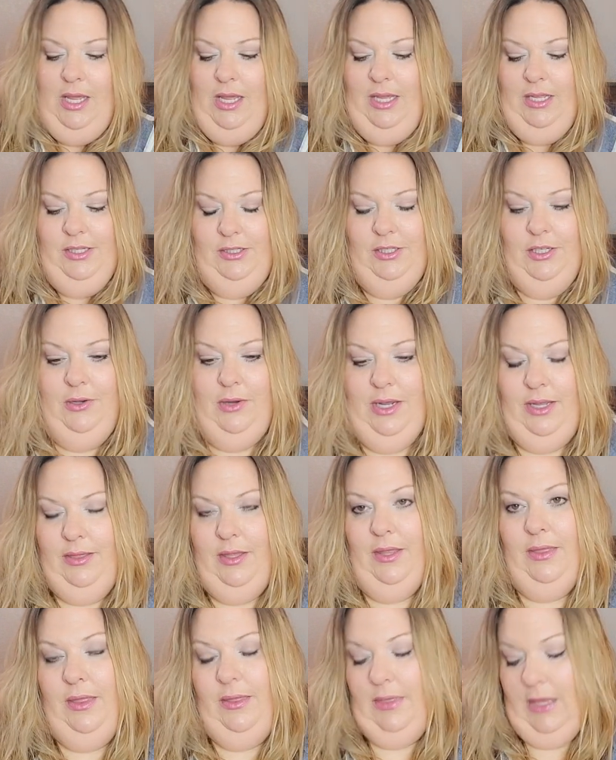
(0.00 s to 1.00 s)
And so I
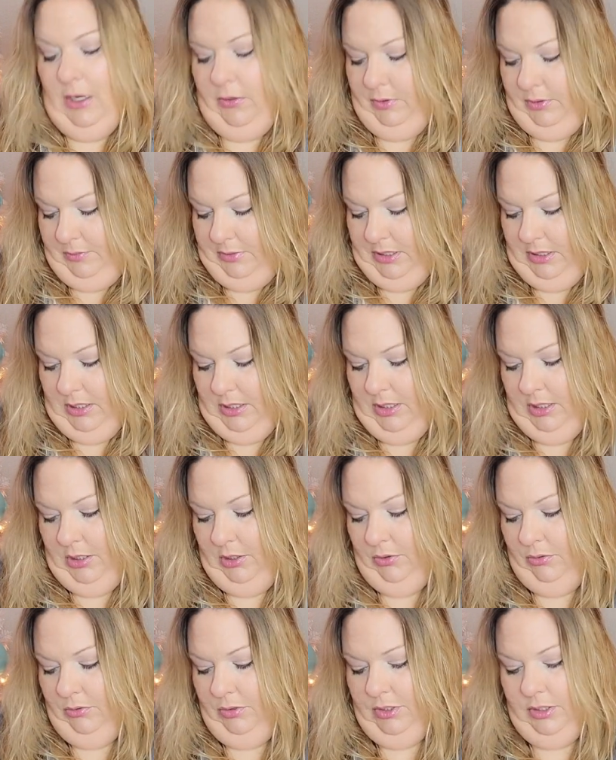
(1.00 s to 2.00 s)
thought that that would be
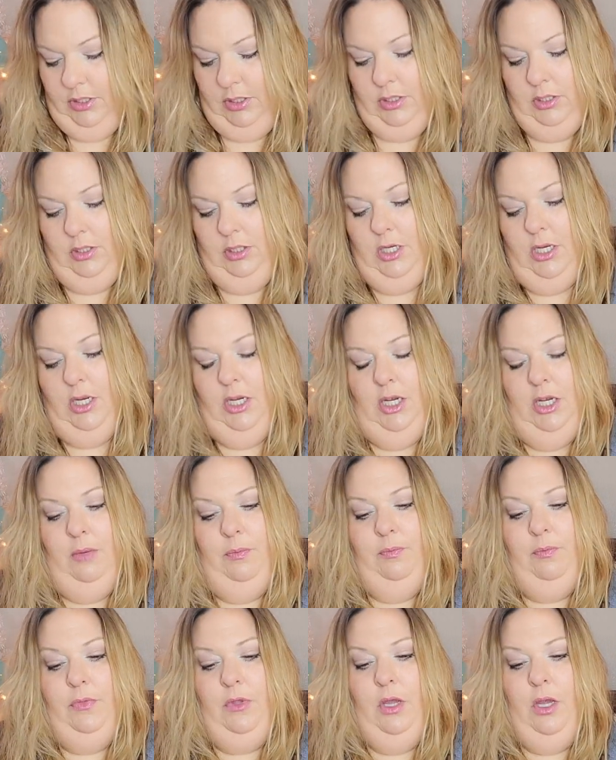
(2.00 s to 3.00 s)
cute
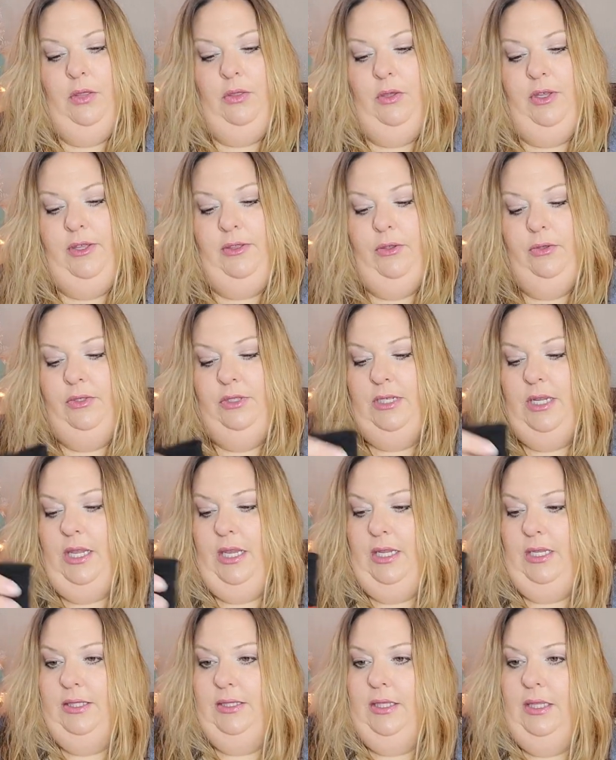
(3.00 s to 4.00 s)
on like those
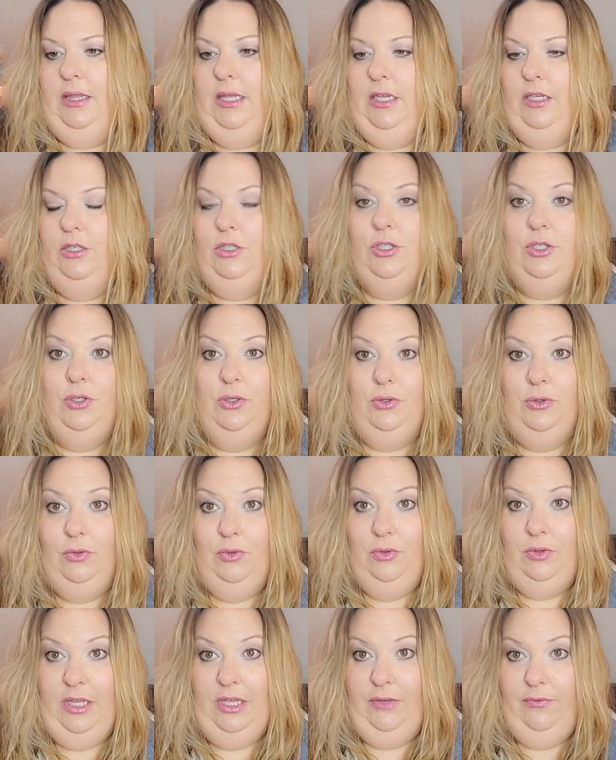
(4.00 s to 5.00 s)
days that they
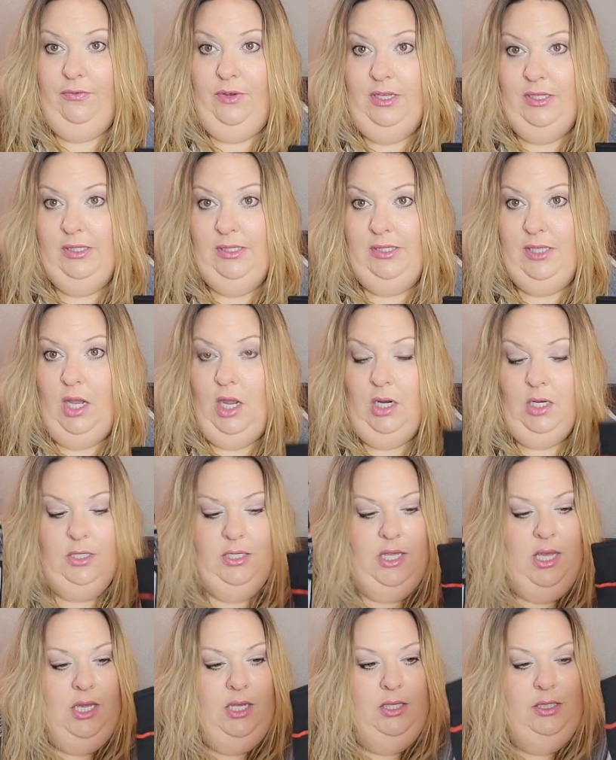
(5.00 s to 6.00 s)
do like fun sock
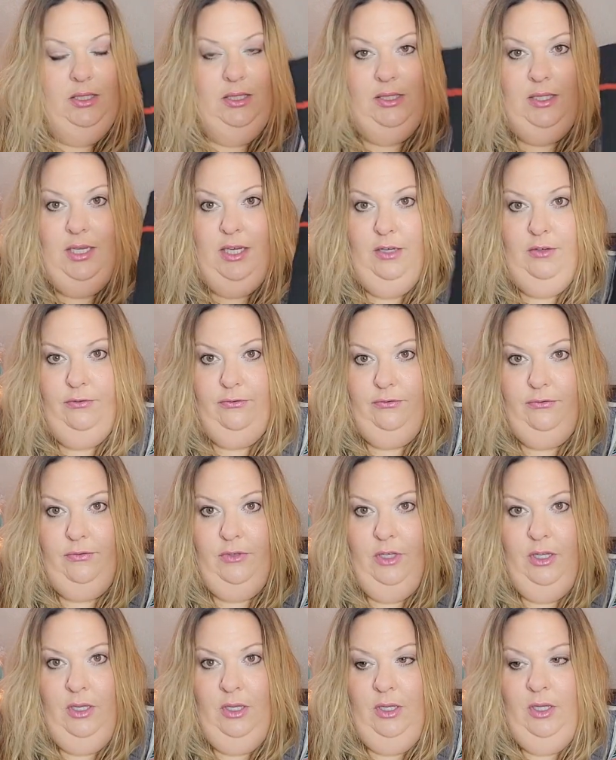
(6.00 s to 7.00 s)
day and stuff.
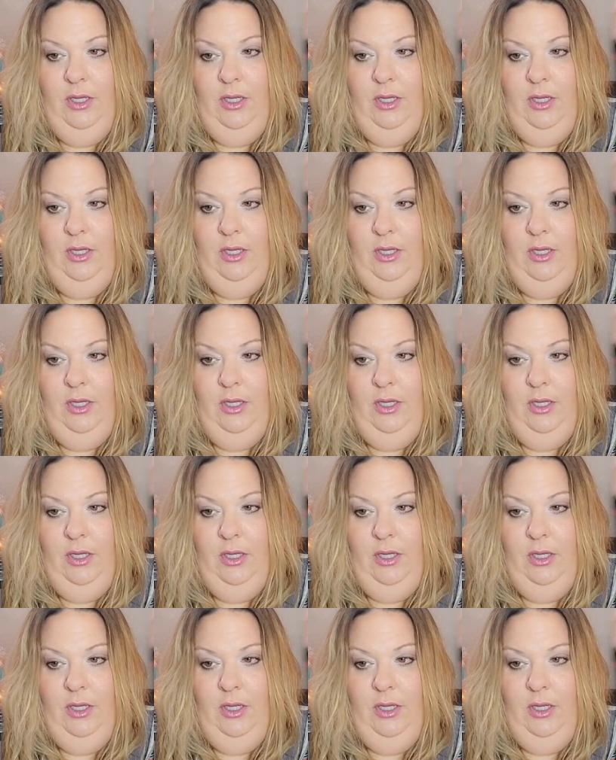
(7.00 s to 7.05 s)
